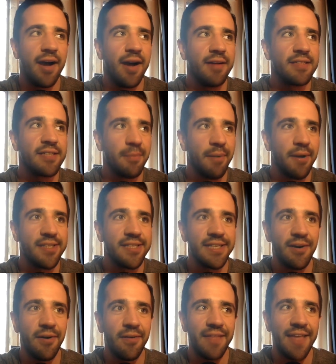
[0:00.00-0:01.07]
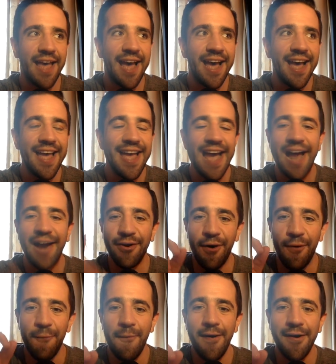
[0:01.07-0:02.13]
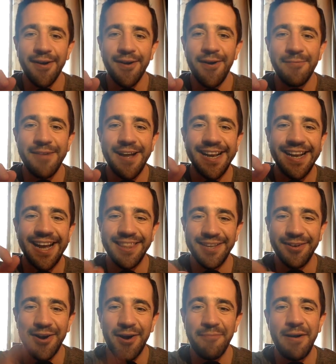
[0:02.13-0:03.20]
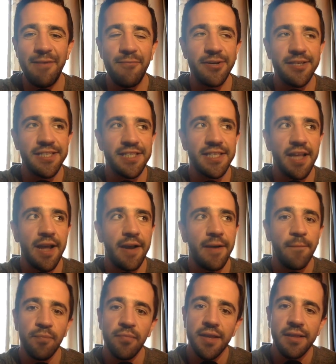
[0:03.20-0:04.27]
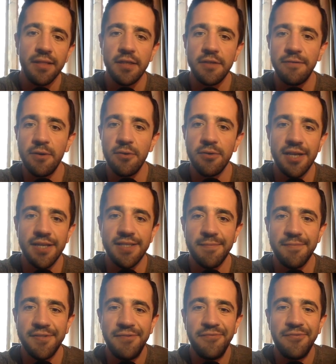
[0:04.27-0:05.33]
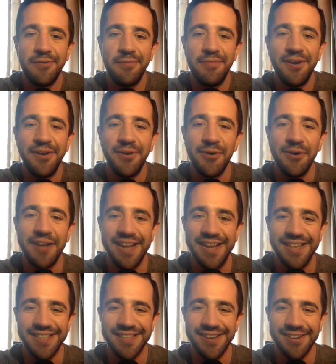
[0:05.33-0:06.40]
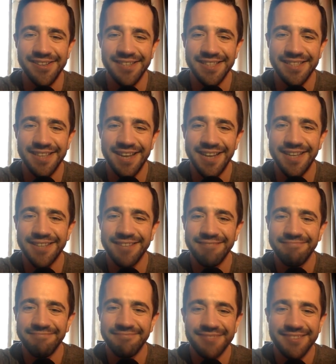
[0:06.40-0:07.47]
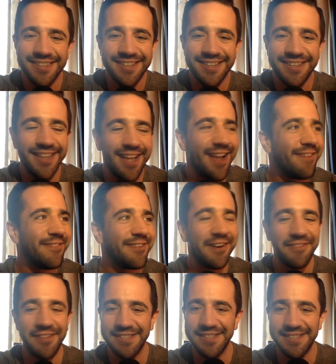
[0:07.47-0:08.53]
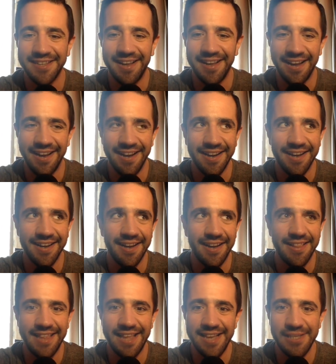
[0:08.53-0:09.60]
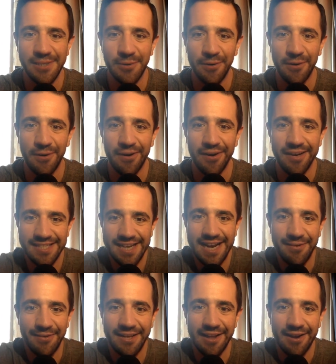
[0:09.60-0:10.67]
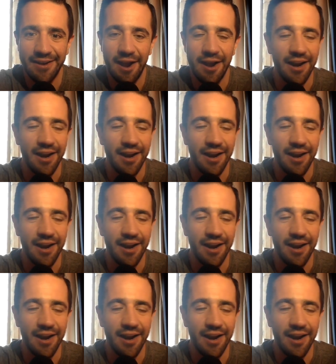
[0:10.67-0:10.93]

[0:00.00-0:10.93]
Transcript: So I posted it on there, and I got one comment, and the comment was just like, "This feels like something from the noughties," and I was just like, I don't even know if that's like a diss or not. I genuinely don't know.